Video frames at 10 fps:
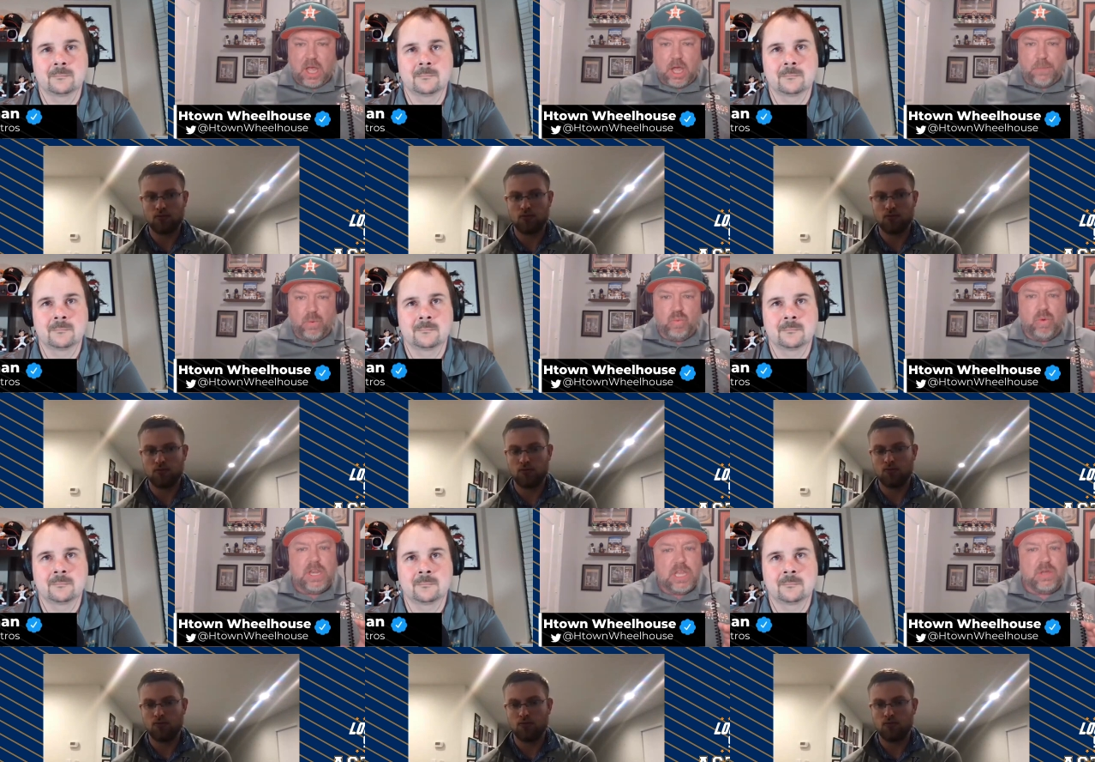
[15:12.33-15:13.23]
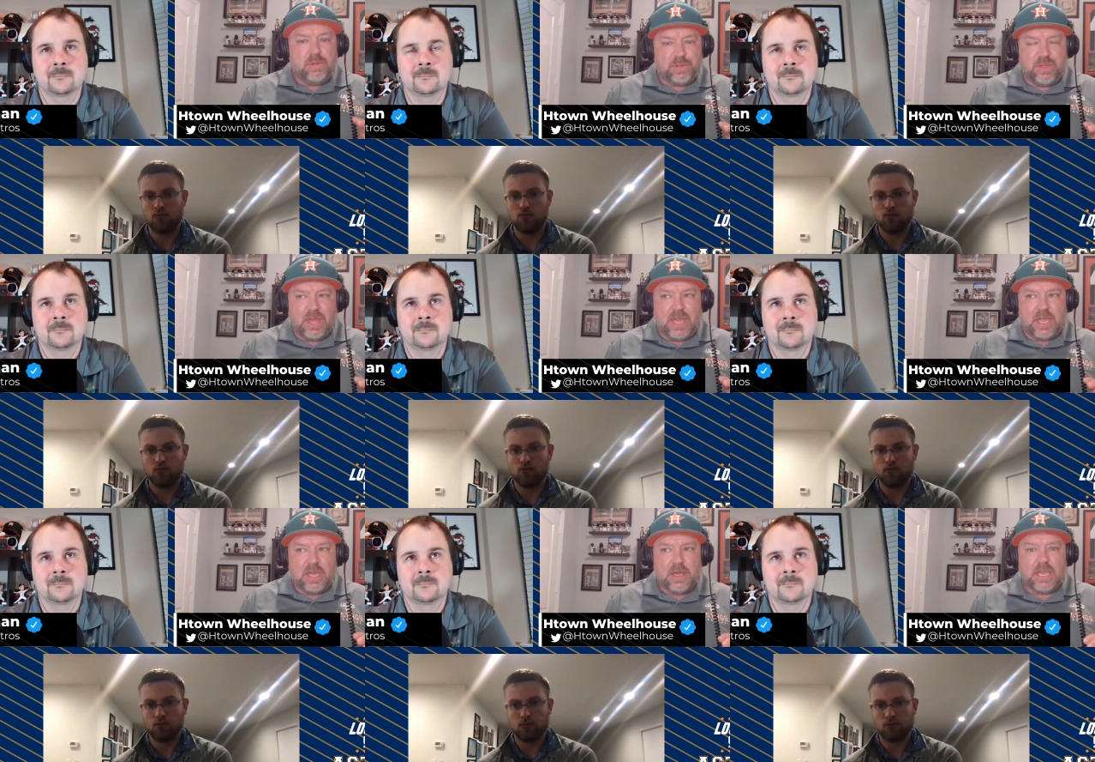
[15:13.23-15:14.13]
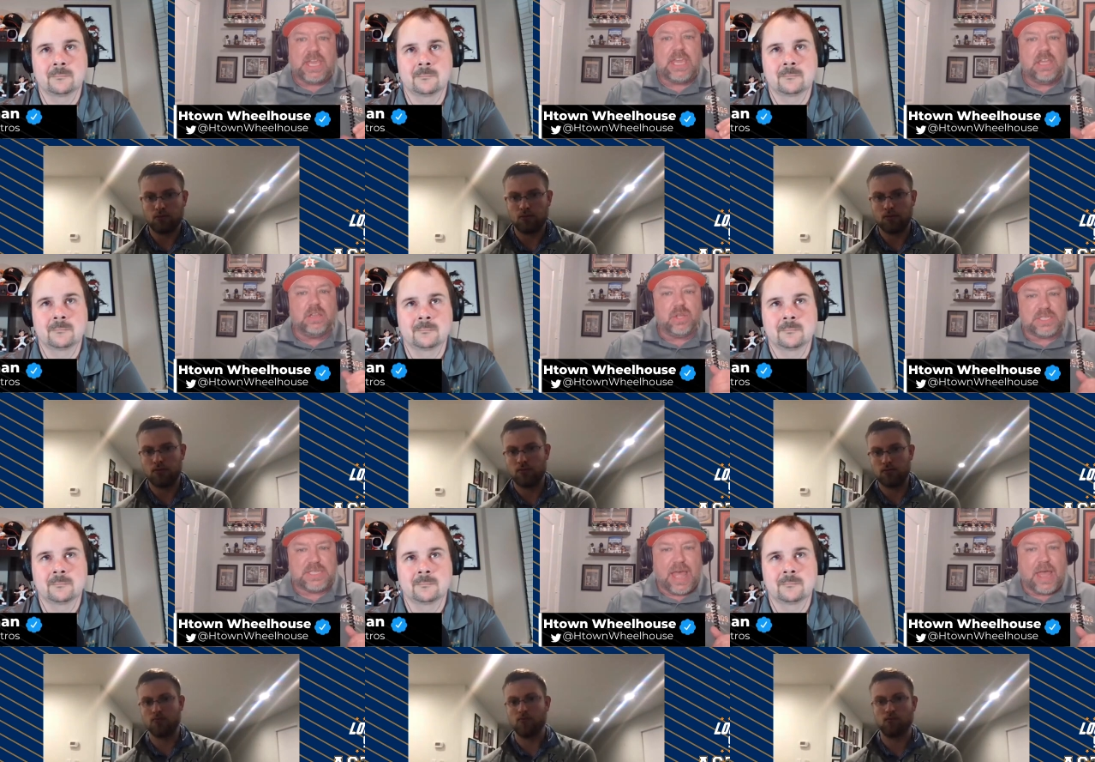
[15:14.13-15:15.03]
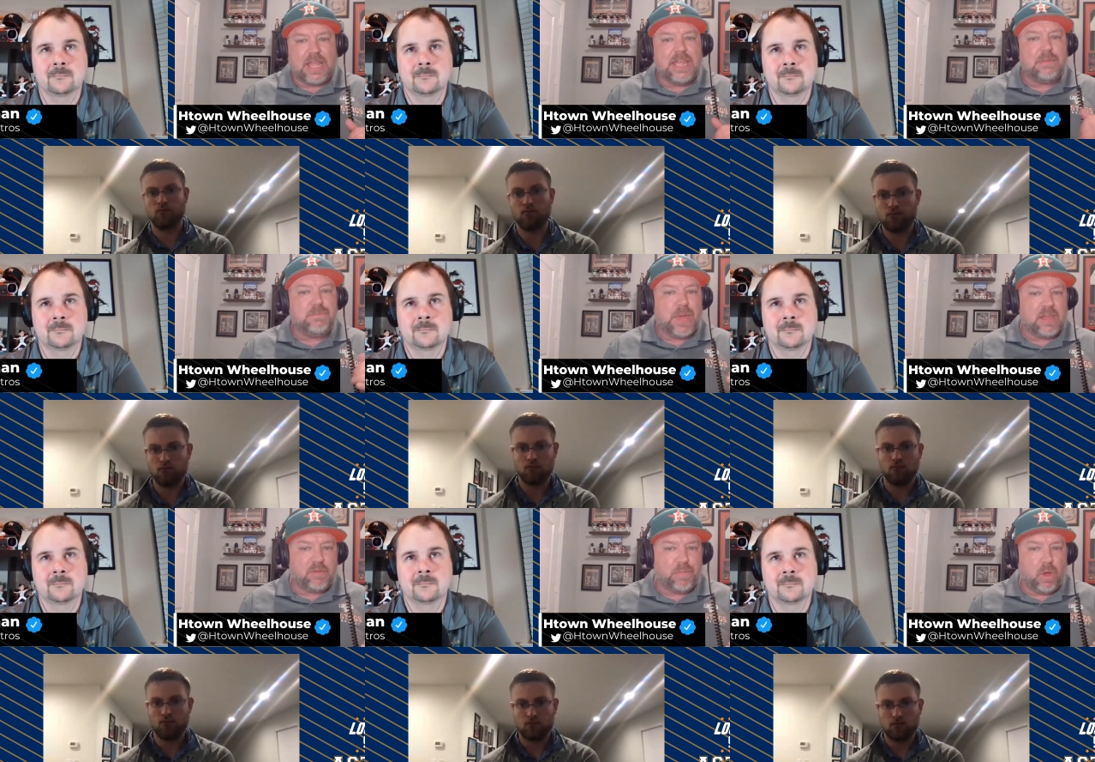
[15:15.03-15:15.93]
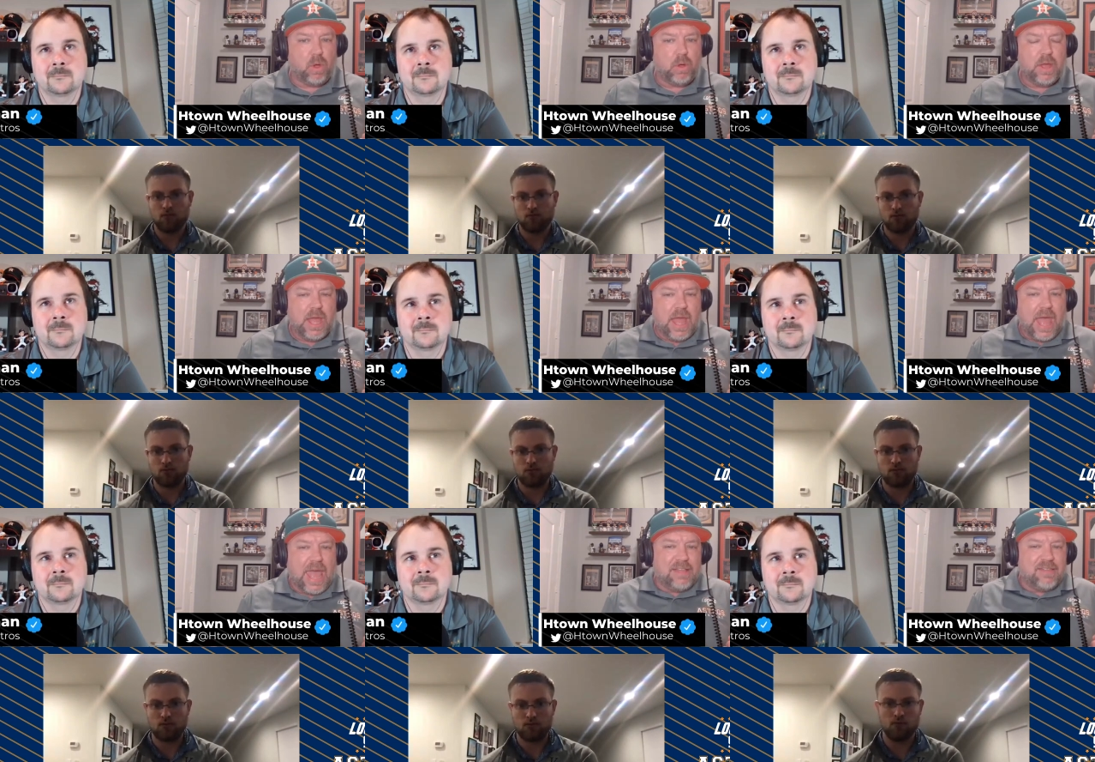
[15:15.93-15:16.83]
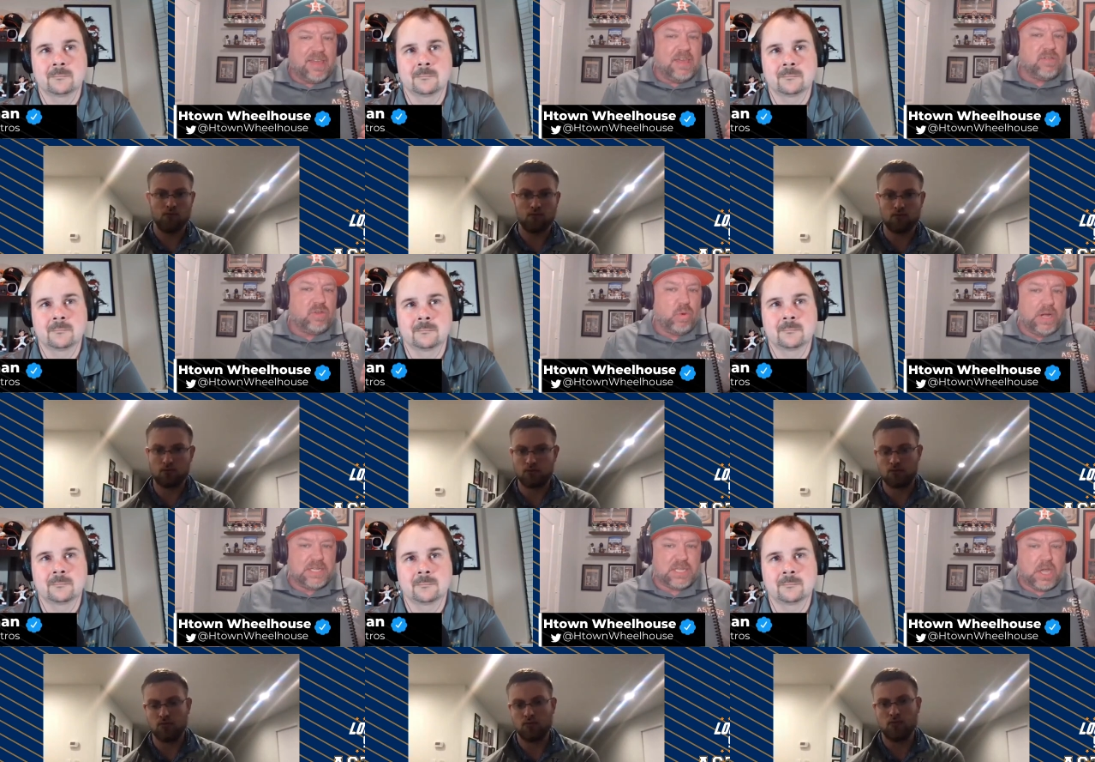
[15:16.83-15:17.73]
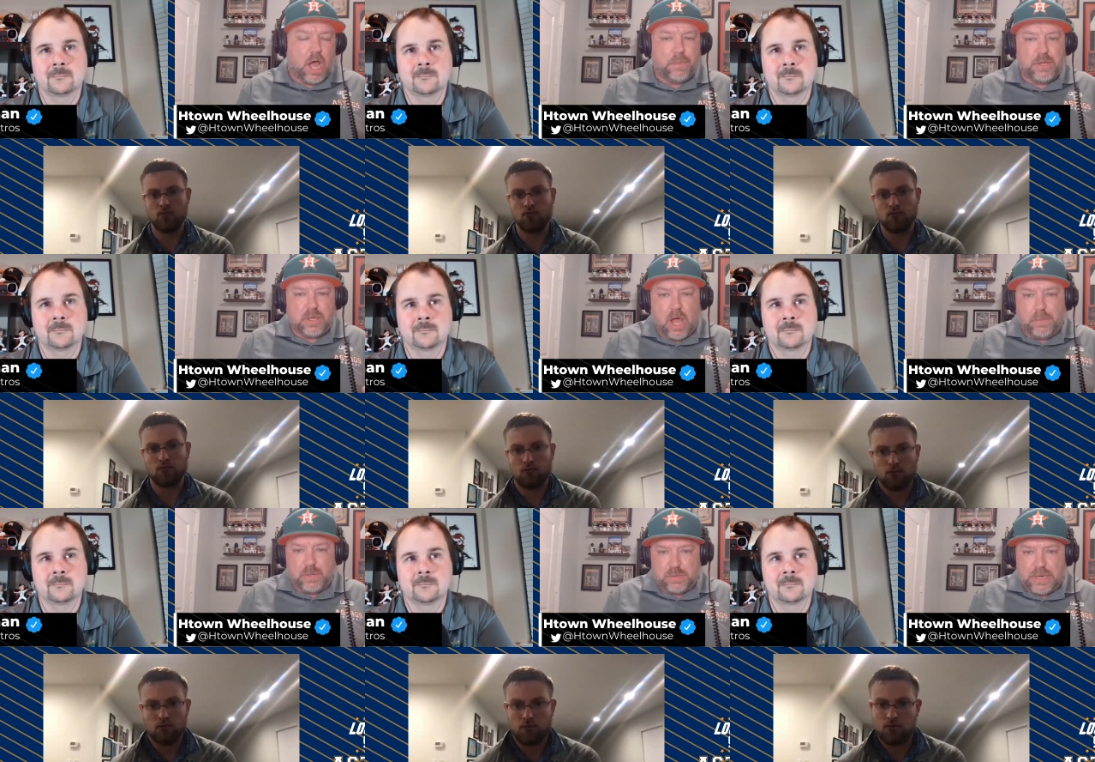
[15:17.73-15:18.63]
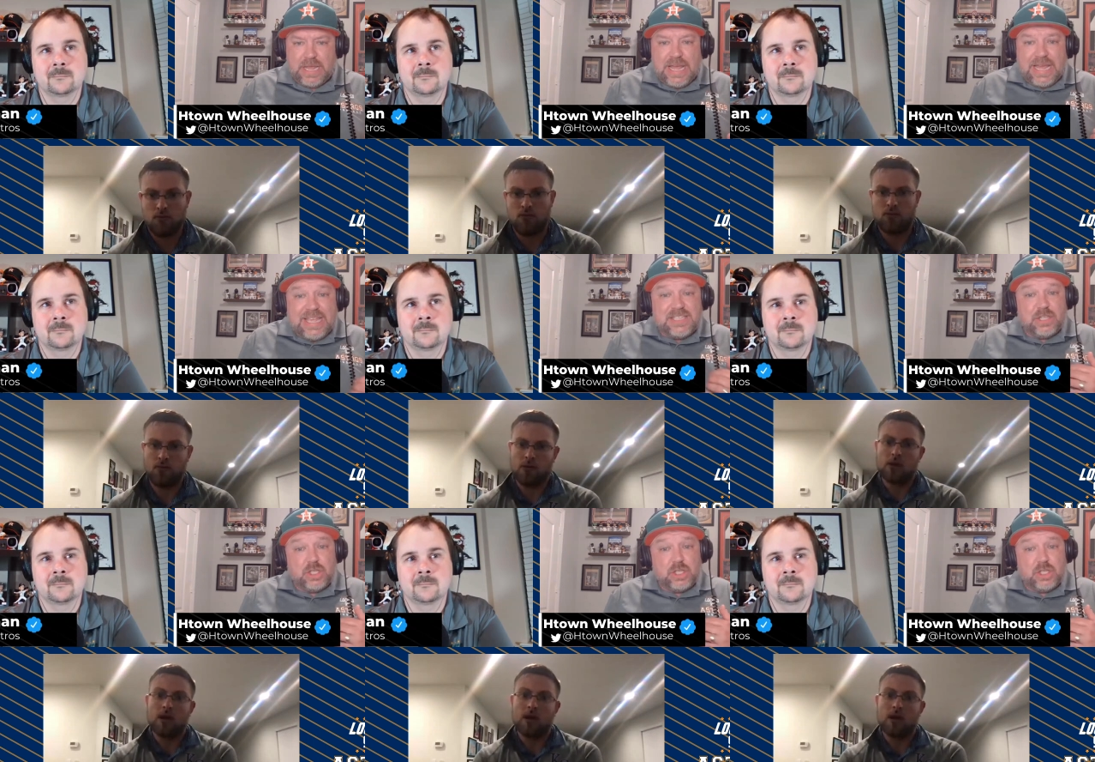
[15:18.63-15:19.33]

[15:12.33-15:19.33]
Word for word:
Speaker 1: um, what do you think he looks at in baseball as his greatest accomplishment? Is